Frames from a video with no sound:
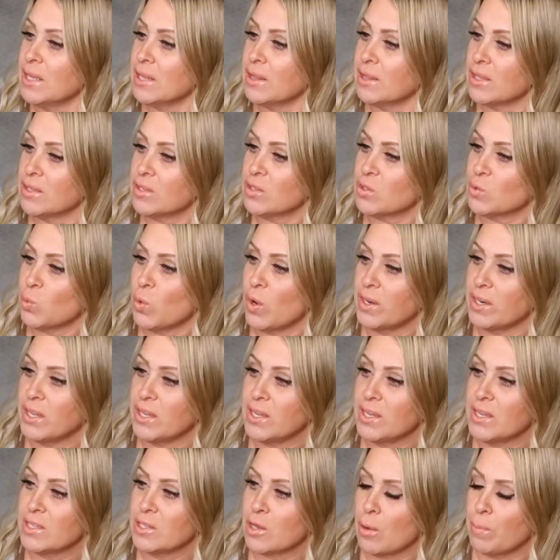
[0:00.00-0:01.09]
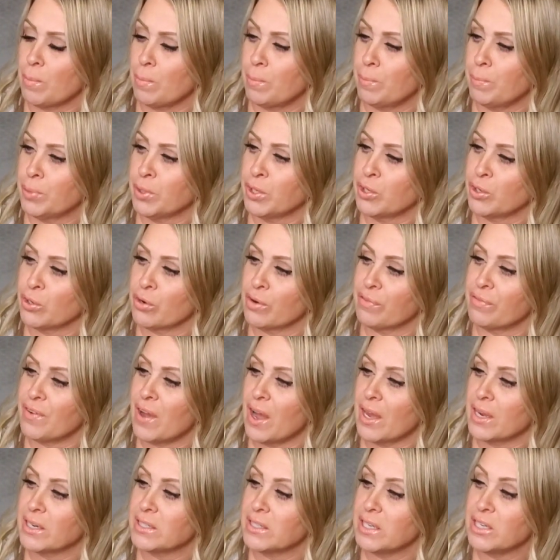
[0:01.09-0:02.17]
This one is
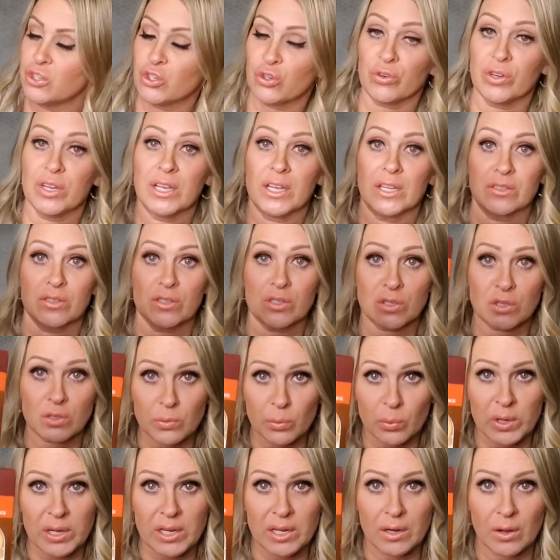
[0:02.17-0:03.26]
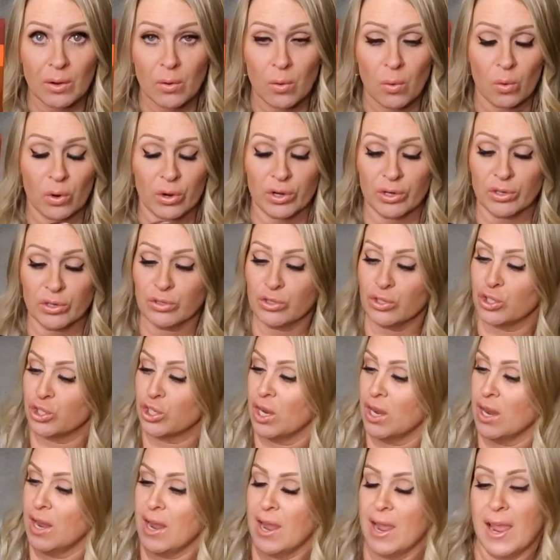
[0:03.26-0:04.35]
Purify Tea Tree and Sweet Orange,
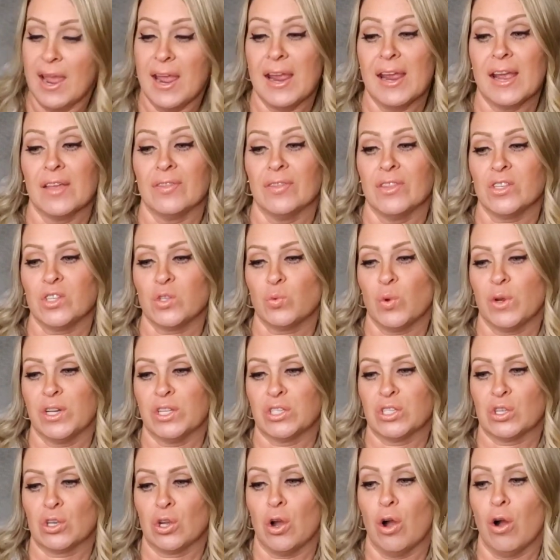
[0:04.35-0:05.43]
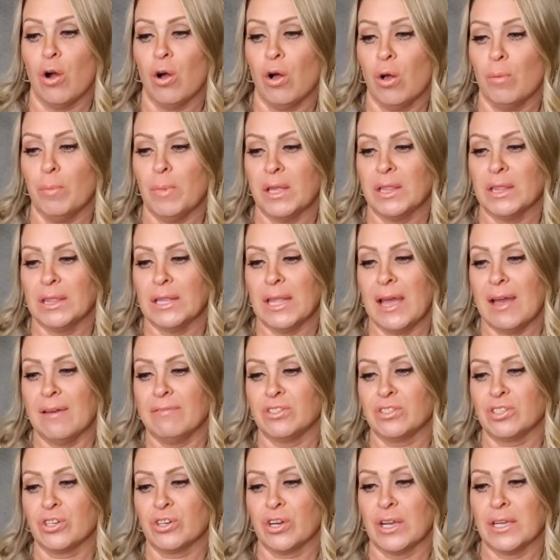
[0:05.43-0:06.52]
and this one is Calm
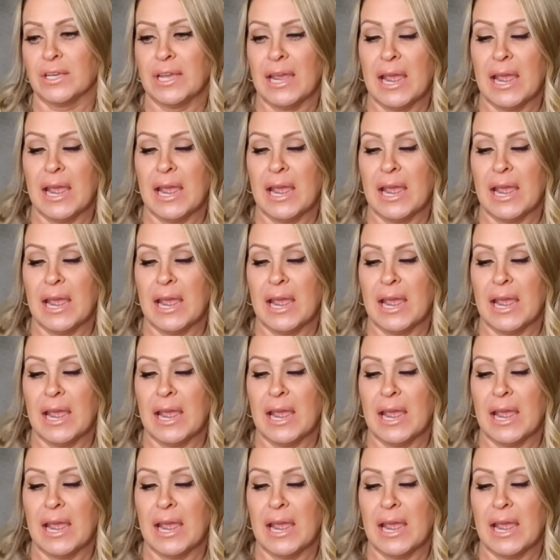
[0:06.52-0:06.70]
Lavender and